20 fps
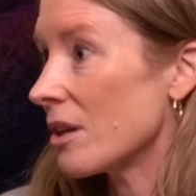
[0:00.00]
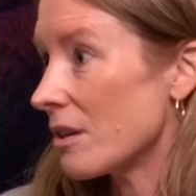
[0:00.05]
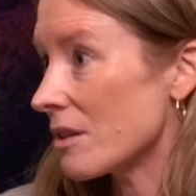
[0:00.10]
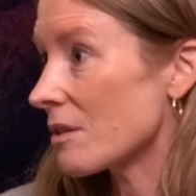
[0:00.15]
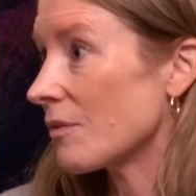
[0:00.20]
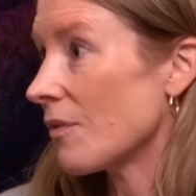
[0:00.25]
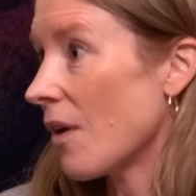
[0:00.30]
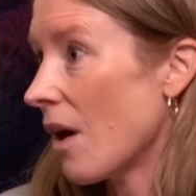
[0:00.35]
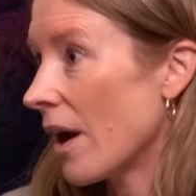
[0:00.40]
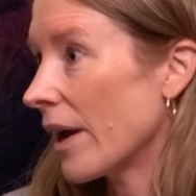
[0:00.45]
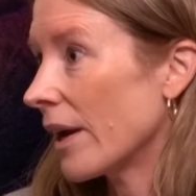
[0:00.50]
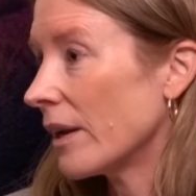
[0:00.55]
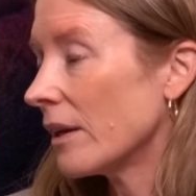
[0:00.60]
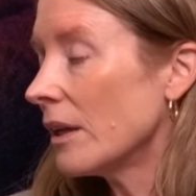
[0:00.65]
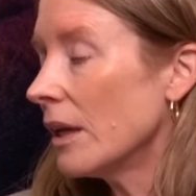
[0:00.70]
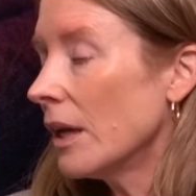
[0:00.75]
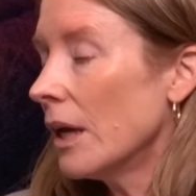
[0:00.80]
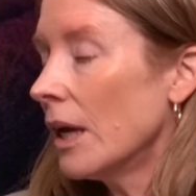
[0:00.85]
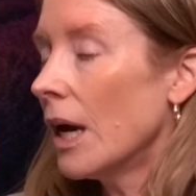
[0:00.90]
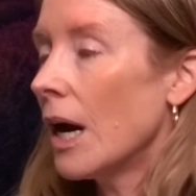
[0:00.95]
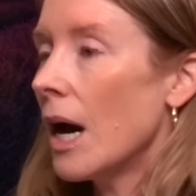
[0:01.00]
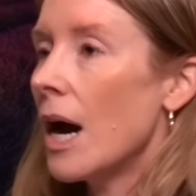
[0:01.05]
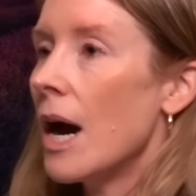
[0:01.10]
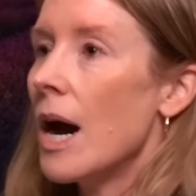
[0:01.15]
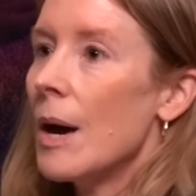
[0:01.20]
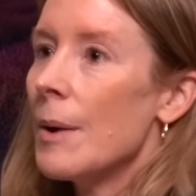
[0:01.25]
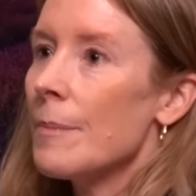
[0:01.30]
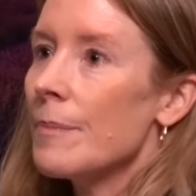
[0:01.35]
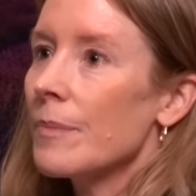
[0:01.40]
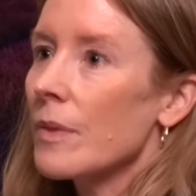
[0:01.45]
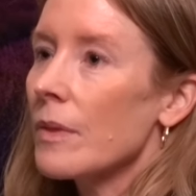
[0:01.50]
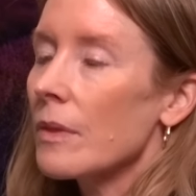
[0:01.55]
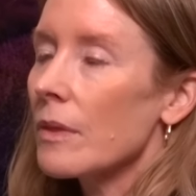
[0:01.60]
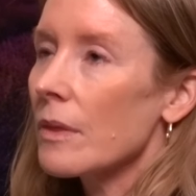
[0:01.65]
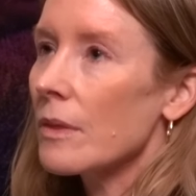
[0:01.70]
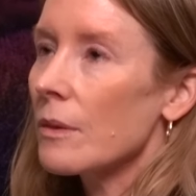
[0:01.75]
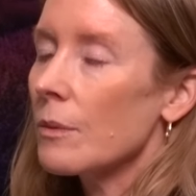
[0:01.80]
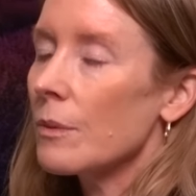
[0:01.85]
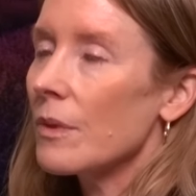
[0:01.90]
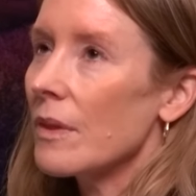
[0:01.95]
is fine.
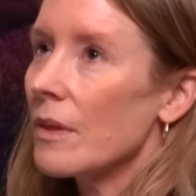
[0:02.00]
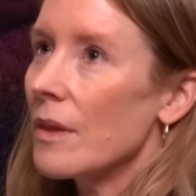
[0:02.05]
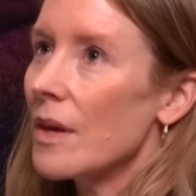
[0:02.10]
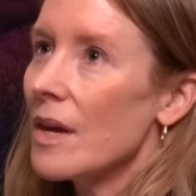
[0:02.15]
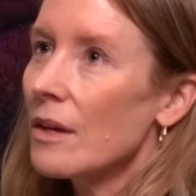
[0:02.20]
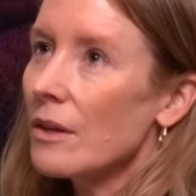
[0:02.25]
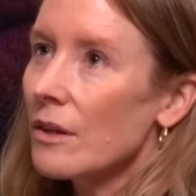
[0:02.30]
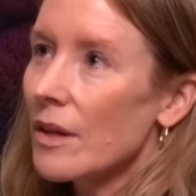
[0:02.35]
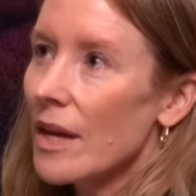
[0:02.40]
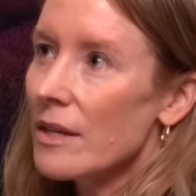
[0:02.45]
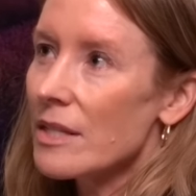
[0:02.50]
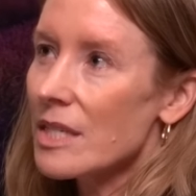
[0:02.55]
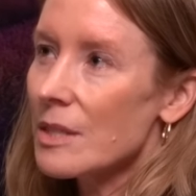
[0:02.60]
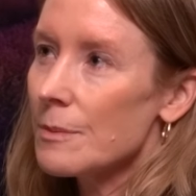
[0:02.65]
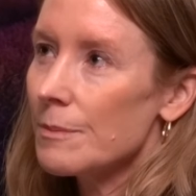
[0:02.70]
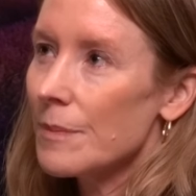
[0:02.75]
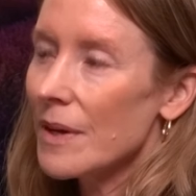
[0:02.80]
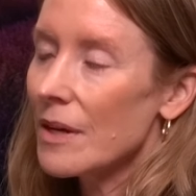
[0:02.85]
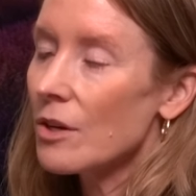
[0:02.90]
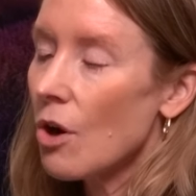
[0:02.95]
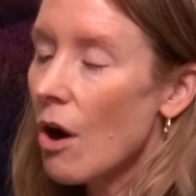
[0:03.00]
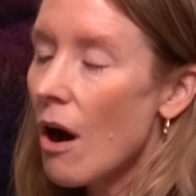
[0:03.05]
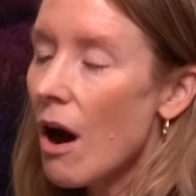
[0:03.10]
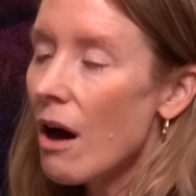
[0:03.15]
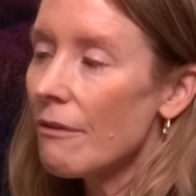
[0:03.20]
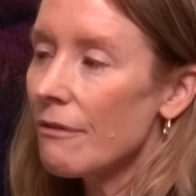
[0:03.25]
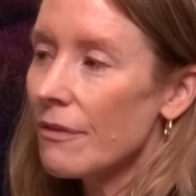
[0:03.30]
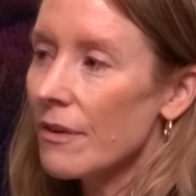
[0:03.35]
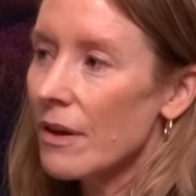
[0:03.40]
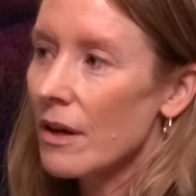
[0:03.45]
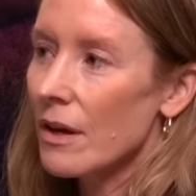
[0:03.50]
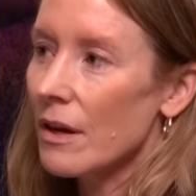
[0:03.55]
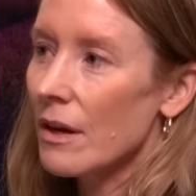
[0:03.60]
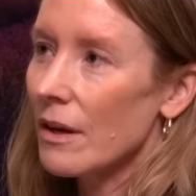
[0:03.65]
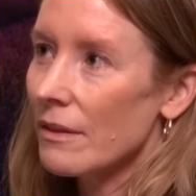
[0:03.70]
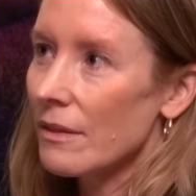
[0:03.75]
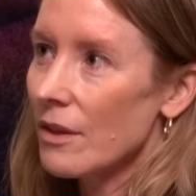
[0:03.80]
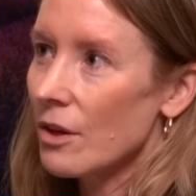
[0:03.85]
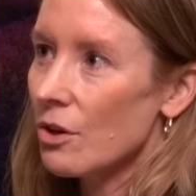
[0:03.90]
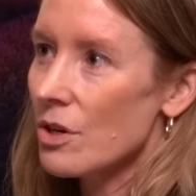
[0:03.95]
In coffee,
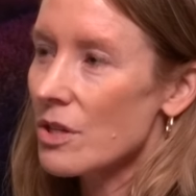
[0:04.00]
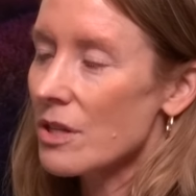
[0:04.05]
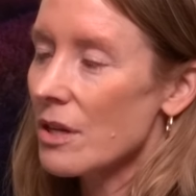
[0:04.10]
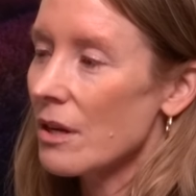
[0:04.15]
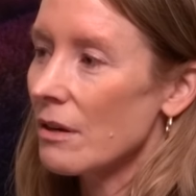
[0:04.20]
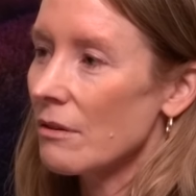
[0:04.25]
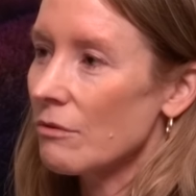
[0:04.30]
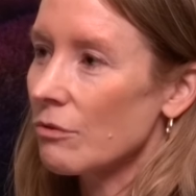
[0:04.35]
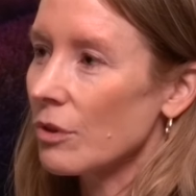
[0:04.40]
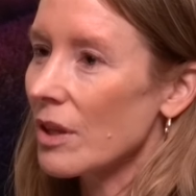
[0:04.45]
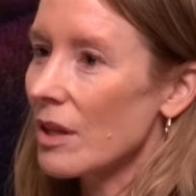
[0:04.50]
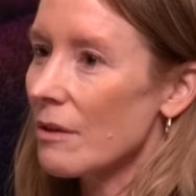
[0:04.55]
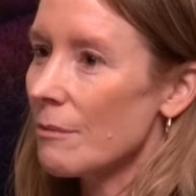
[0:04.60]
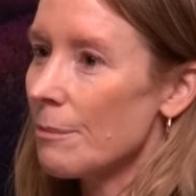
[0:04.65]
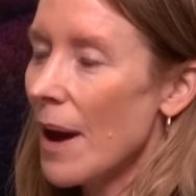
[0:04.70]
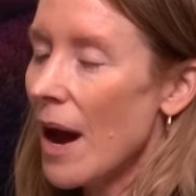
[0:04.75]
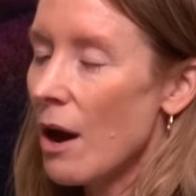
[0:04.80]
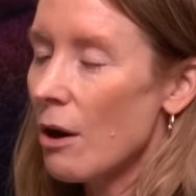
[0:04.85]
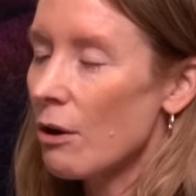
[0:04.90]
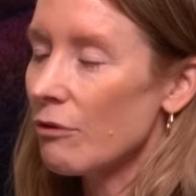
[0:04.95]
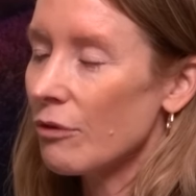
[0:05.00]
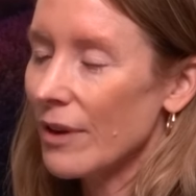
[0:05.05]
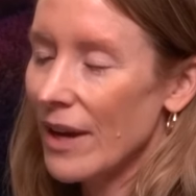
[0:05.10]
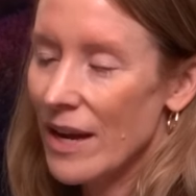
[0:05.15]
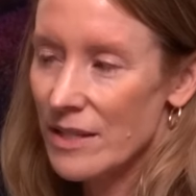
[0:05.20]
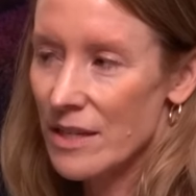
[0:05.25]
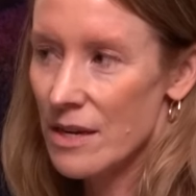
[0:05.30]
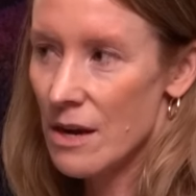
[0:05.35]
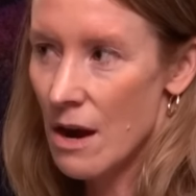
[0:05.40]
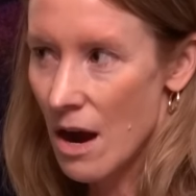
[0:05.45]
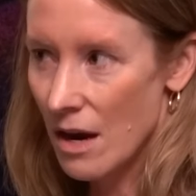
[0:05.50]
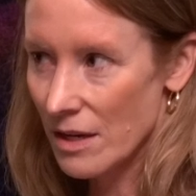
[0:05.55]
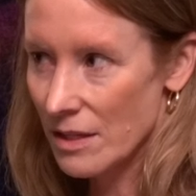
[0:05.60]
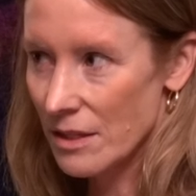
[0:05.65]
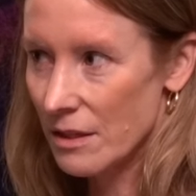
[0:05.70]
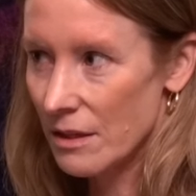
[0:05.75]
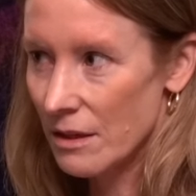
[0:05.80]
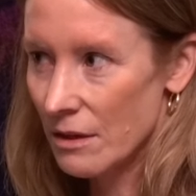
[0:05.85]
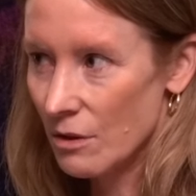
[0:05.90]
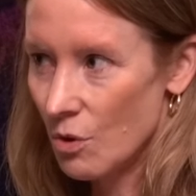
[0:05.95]
there's a really powerful
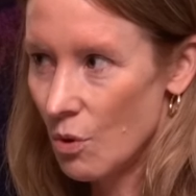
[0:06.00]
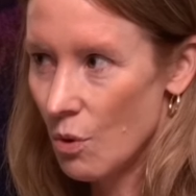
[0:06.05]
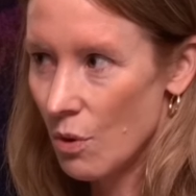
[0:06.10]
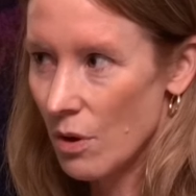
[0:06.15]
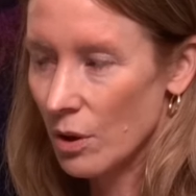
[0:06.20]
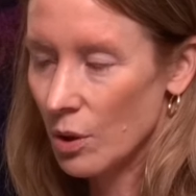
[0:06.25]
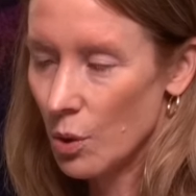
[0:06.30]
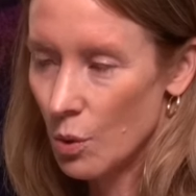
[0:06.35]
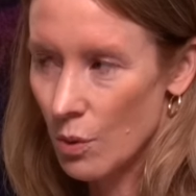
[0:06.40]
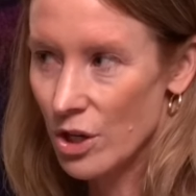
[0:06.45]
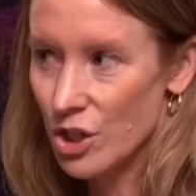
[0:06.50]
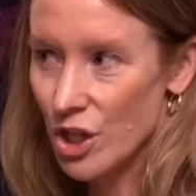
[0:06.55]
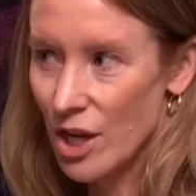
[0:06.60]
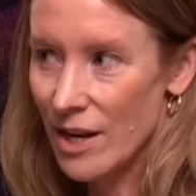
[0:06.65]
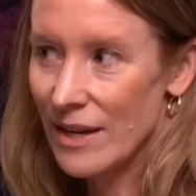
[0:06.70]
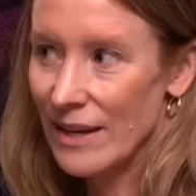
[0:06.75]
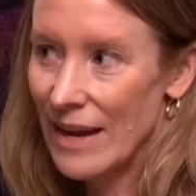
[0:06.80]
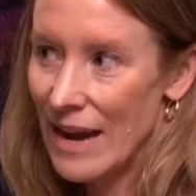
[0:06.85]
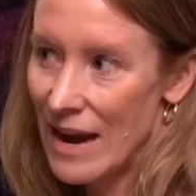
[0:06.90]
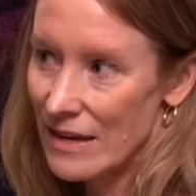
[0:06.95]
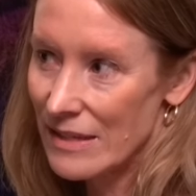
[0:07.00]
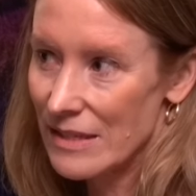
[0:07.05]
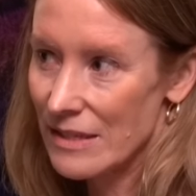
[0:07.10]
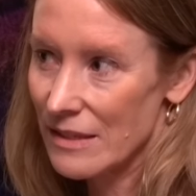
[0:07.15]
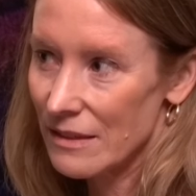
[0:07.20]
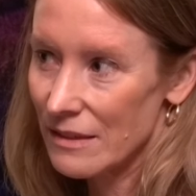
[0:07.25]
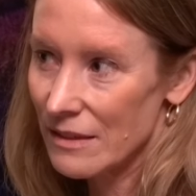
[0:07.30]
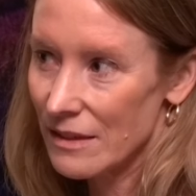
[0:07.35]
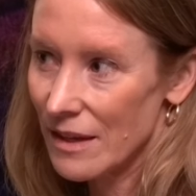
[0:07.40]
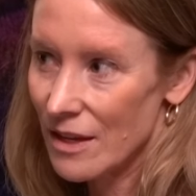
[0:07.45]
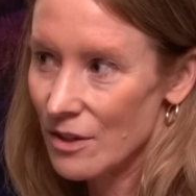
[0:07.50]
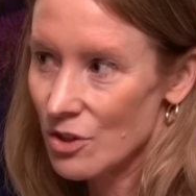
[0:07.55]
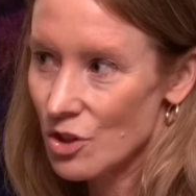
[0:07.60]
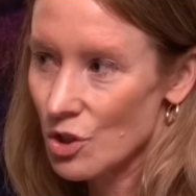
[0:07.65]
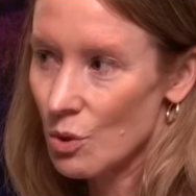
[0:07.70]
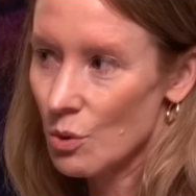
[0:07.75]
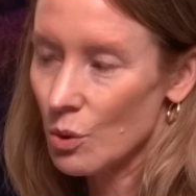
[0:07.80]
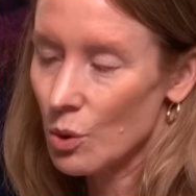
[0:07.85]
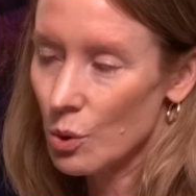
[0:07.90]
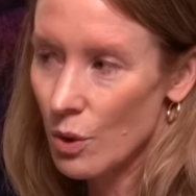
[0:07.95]
antioxidant called chlorogenic acid. And
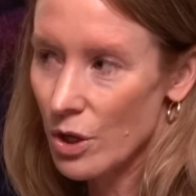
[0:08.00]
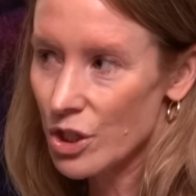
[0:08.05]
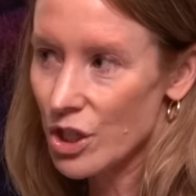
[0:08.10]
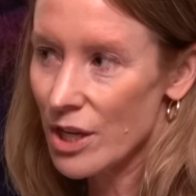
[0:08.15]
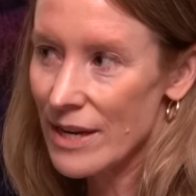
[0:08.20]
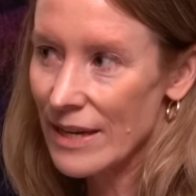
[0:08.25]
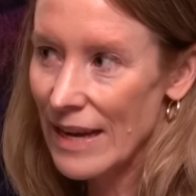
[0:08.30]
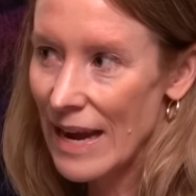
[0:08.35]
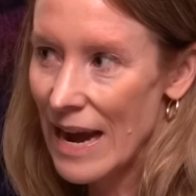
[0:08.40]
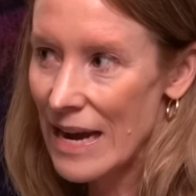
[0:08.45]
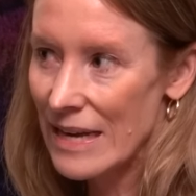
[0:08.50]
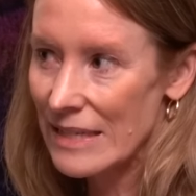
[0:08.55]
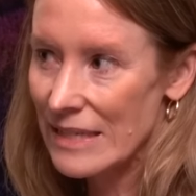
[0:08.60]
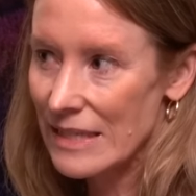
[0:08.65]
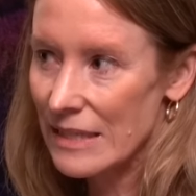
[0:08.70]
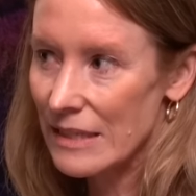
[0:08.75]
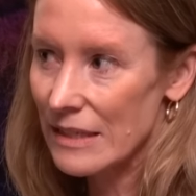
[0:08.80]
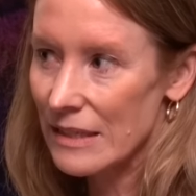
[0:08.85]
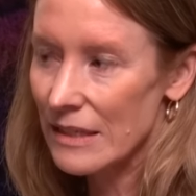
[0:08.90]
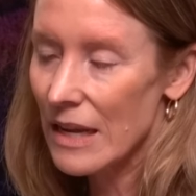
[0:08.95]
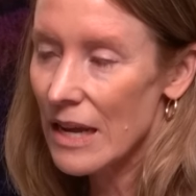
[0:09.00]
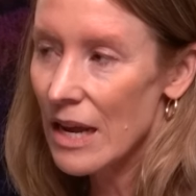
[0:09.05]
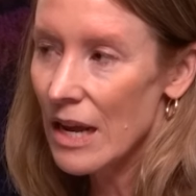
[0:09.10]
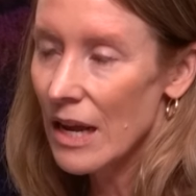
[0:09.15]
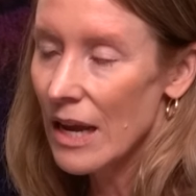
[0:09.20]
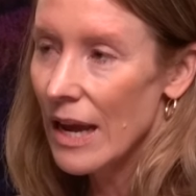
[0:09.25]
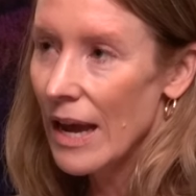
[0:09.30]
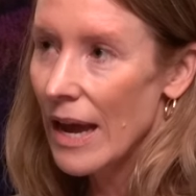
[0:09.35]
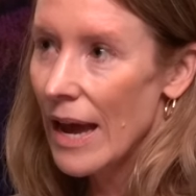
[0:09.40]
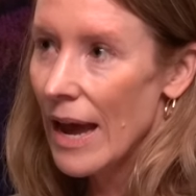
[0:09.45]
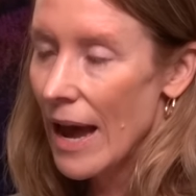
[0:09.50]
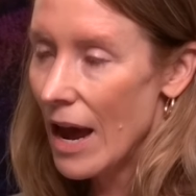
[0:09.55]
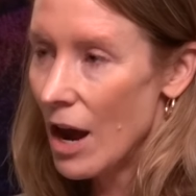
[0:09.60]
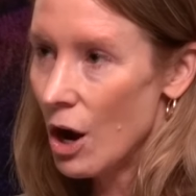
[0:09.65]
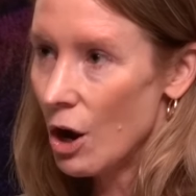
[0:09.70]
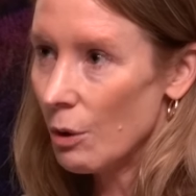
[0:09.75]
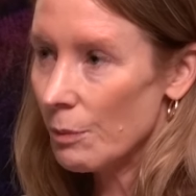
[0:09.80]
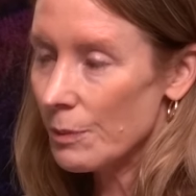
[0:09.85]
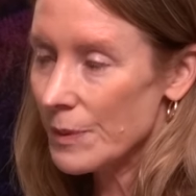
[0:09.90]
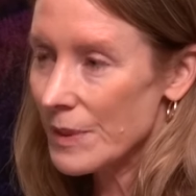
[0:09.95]
so chlorogenic acid
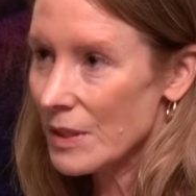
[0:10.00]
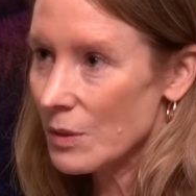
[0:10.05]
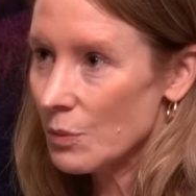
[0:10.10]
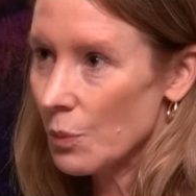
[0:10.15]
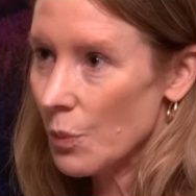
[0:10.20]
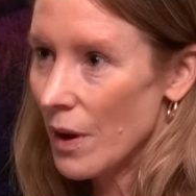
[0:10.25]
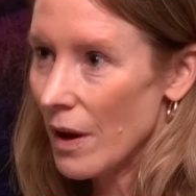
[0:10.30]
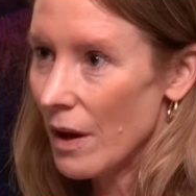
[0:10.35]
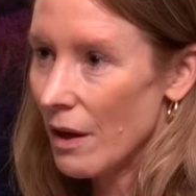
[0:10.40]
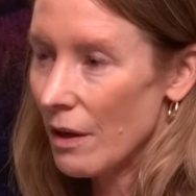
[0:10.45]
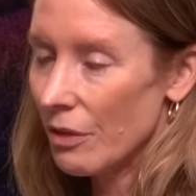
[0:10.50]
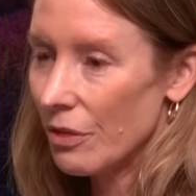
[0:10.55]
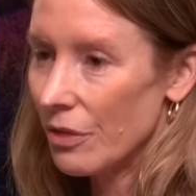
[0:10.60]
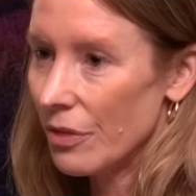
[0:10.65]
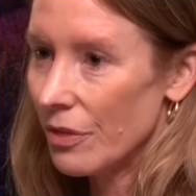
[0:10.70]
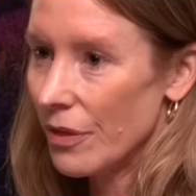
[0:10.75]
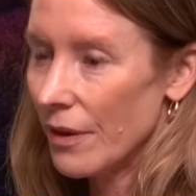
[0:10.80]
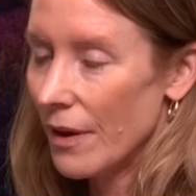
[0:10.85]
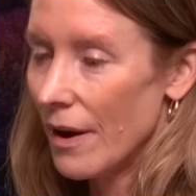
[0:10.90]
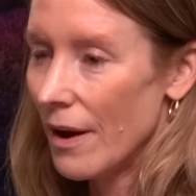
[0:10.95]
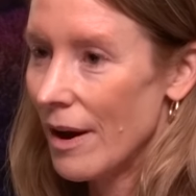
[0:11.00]
helps with